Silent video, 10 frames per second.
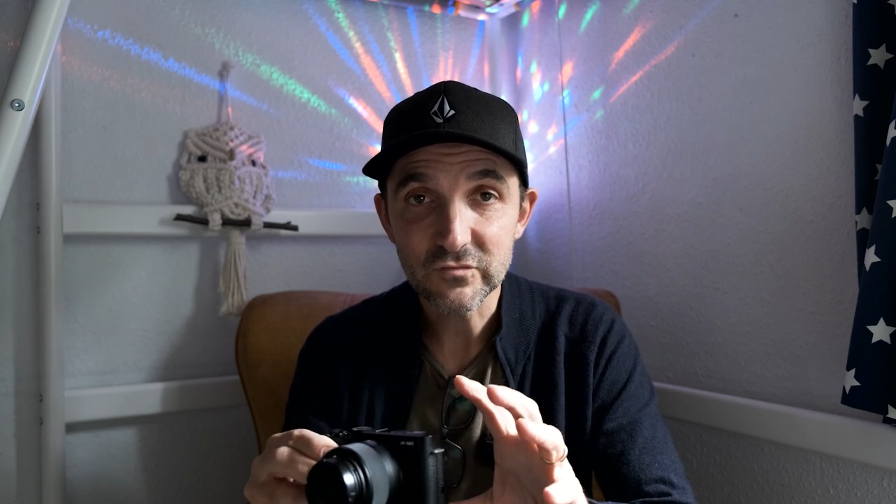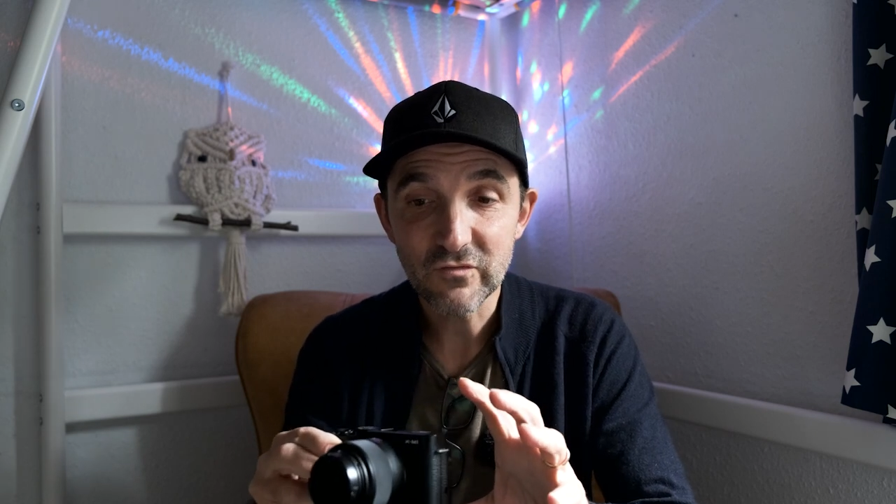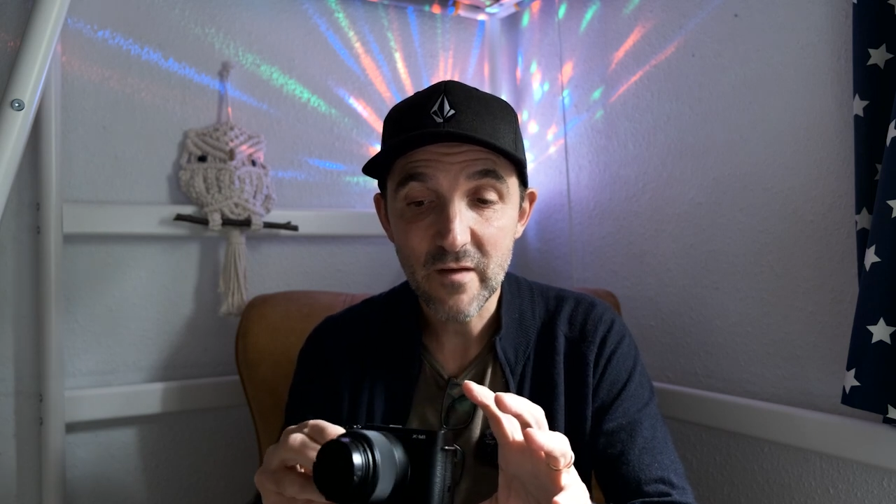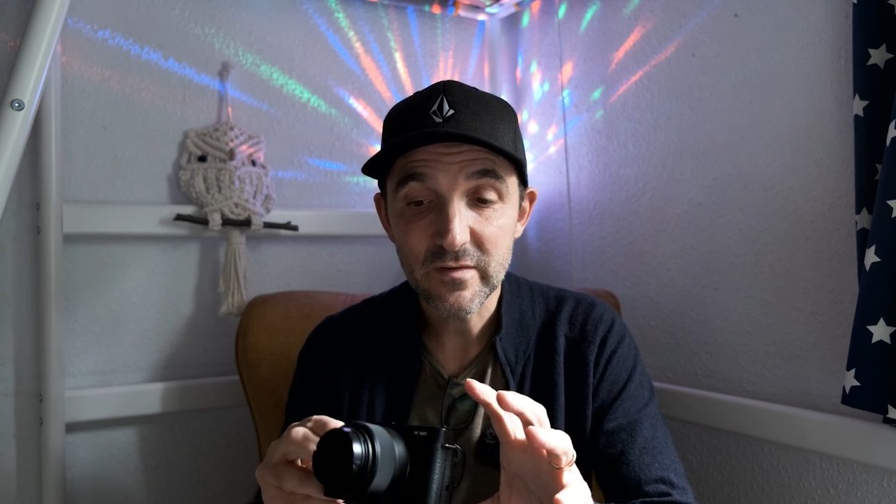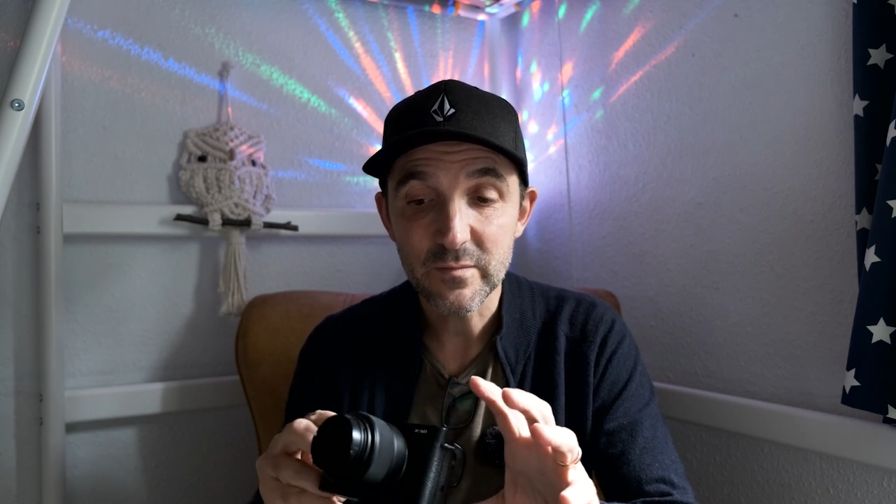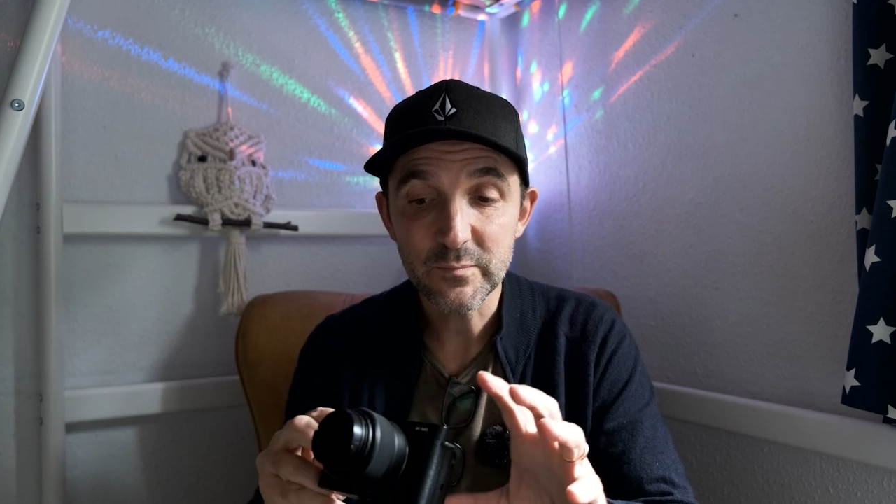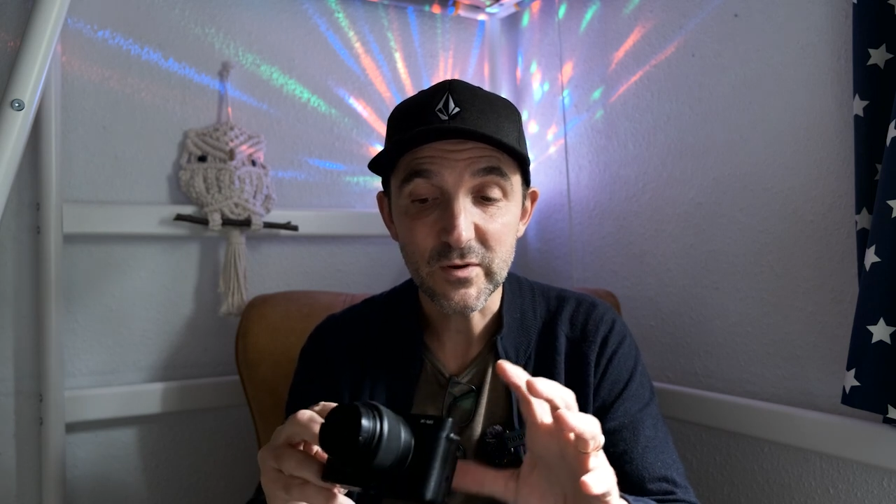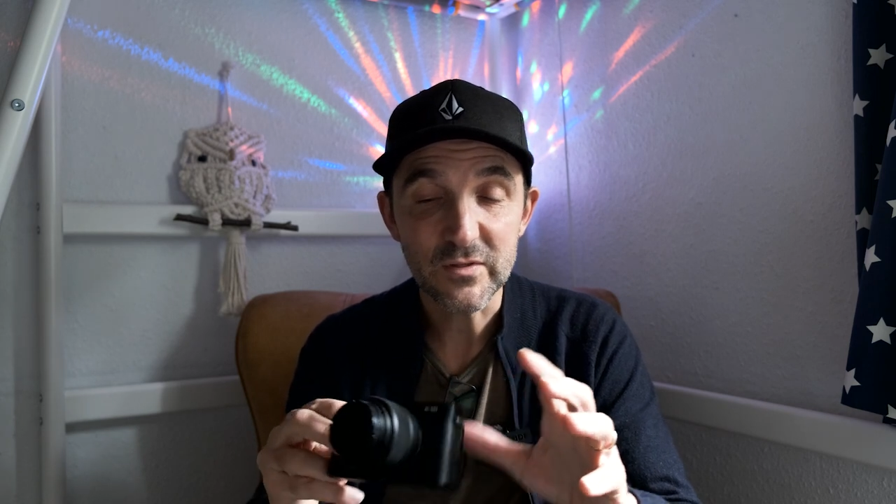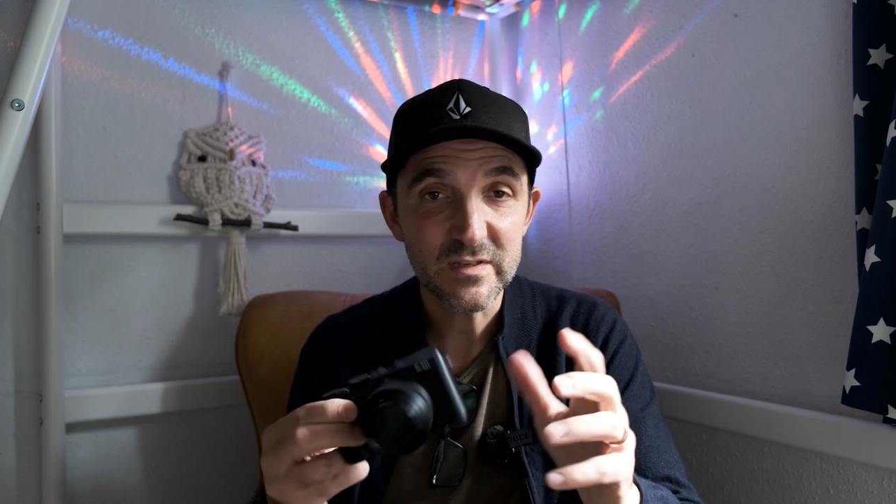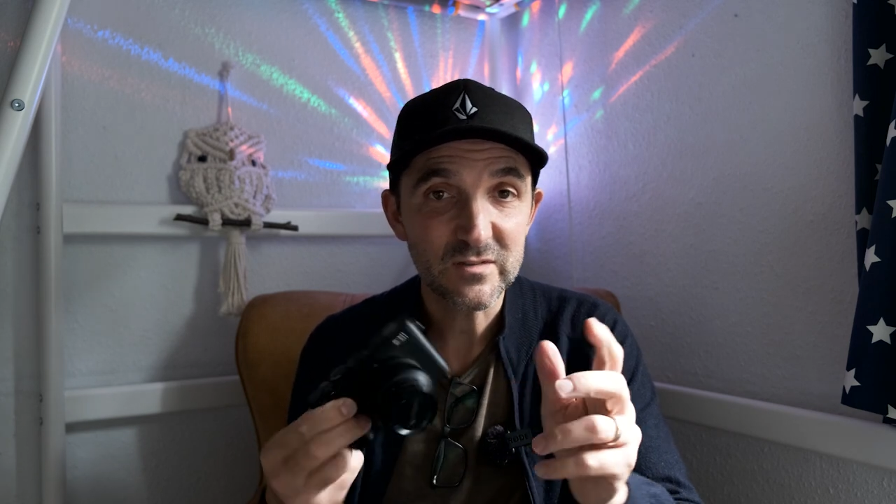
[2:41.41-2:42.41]
rather than
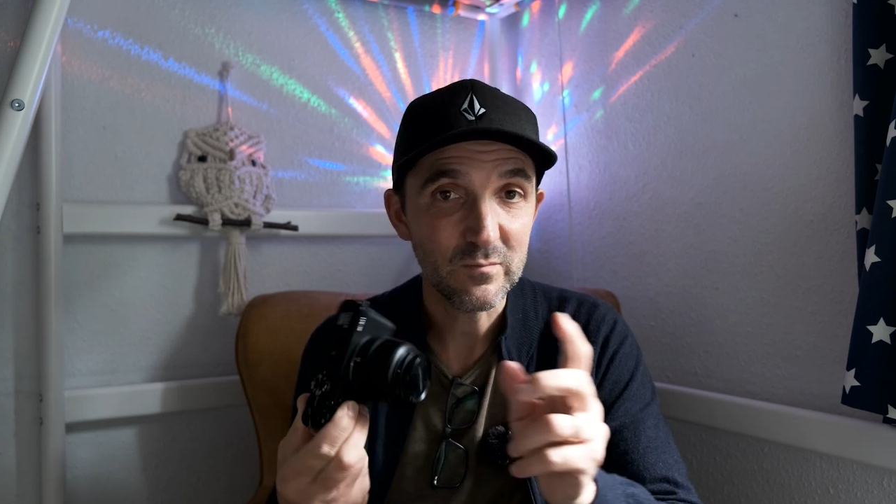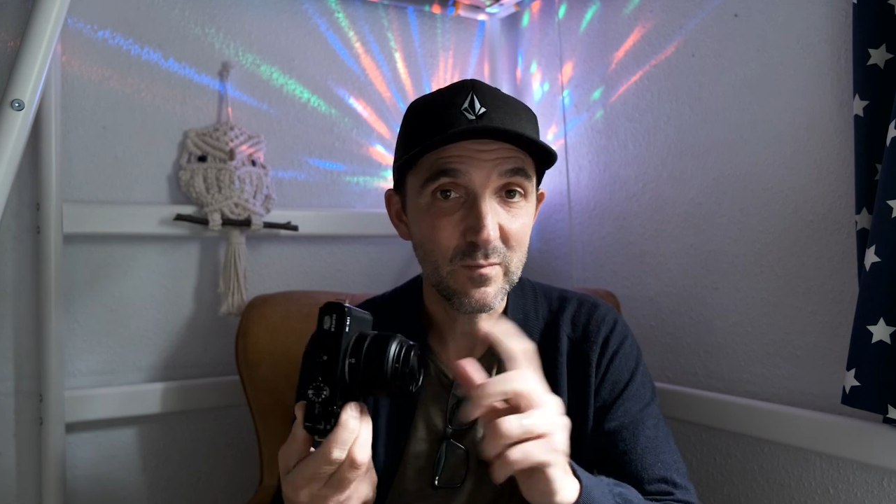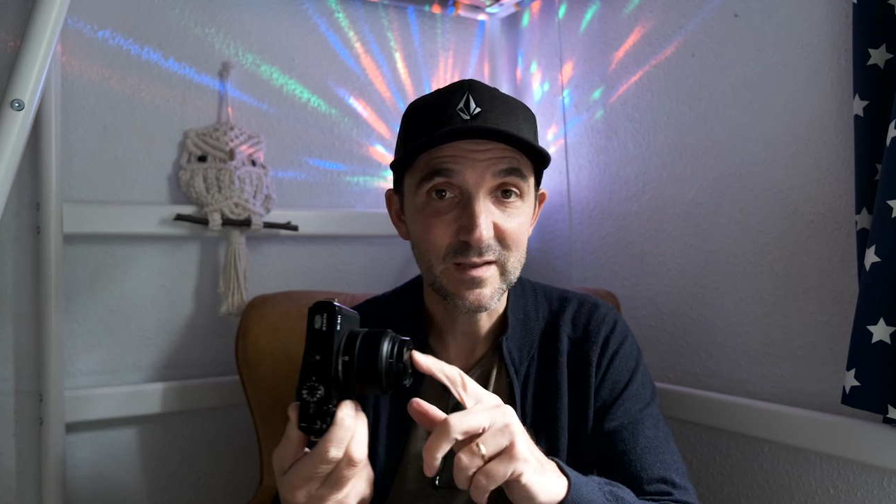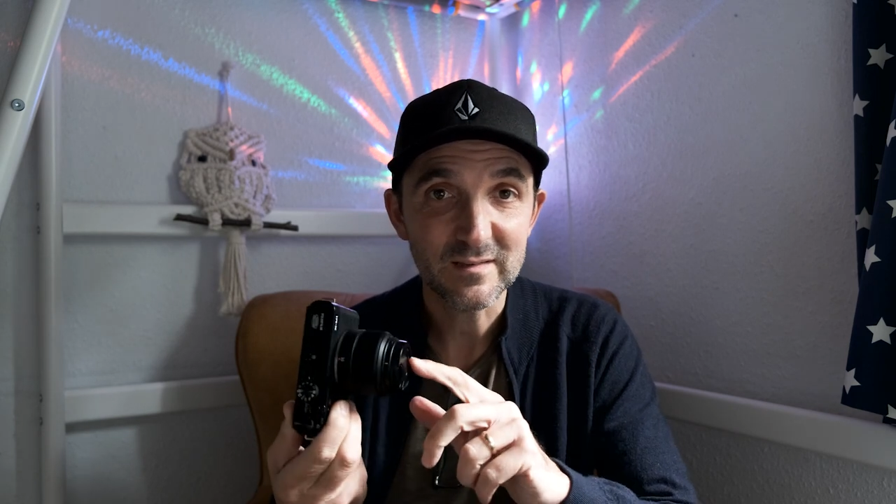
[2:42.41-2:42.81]
put this on my,